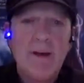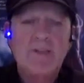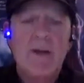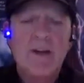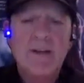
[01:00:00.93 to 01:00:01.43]

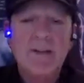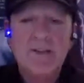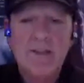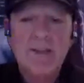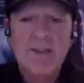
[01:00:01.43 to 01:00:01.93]
I
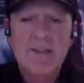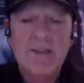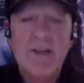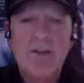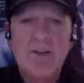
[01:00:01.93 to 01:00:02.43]

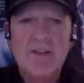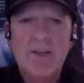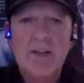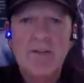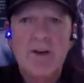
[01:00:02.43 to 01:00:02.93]
considered
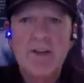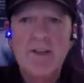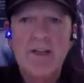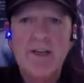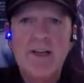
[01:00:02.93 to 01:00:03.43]
seriously
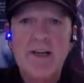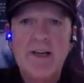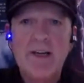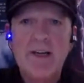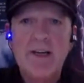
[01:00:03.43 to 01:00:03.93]
writing
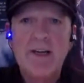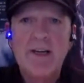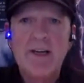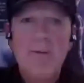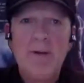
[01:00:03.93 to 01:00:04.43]

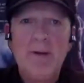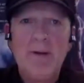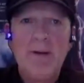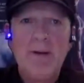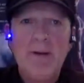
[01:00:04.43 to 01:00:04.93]
a
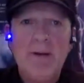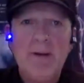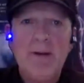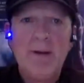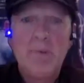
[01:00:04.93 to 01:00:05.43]

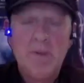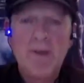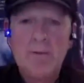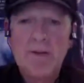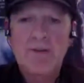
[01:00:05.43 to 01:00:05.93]

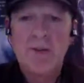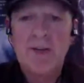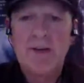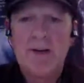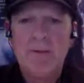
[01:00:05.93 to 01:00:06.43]
murder
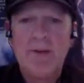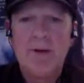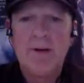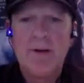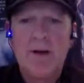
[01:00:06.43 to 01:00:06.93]
mystery. I mean,
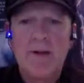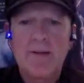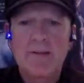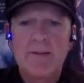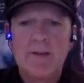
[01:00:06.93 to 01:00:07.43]

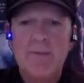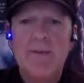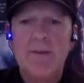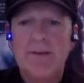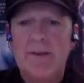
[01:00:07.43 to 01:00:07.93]

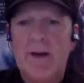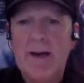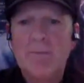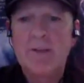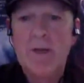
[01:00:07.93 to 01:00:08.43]
I
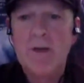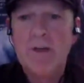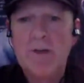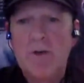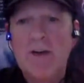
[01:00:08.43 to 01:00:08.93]
absolutely
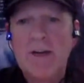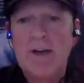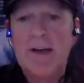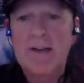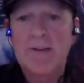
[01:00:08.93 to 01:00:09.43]
adore
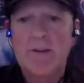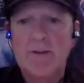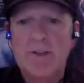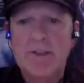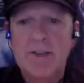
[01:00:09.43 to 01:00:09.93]
Agatha
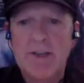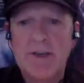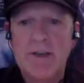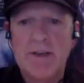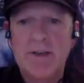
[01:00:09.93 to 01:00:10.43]
Christie,
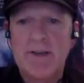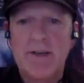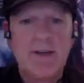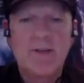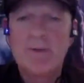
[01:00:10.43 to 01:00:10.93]
and
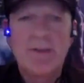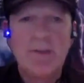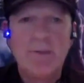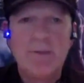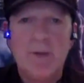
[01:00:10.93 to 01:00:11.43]
especially Miss
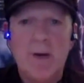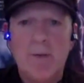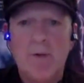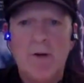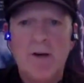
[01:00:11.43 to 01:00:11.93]
Marple.
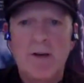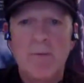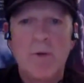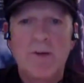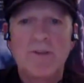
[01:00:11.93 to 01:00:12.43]
I can
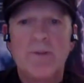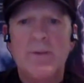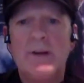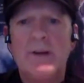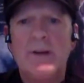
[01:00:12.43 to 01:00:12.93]
watch
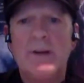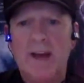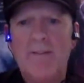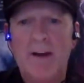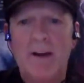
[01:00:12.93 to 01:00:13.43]
them
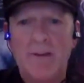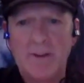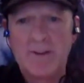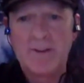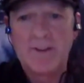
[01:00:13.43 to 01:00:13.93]

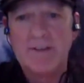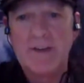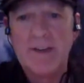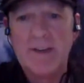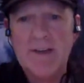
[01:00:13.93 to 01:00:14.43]
forever on the
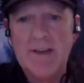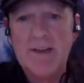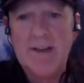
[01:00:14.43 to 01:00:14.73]
TV.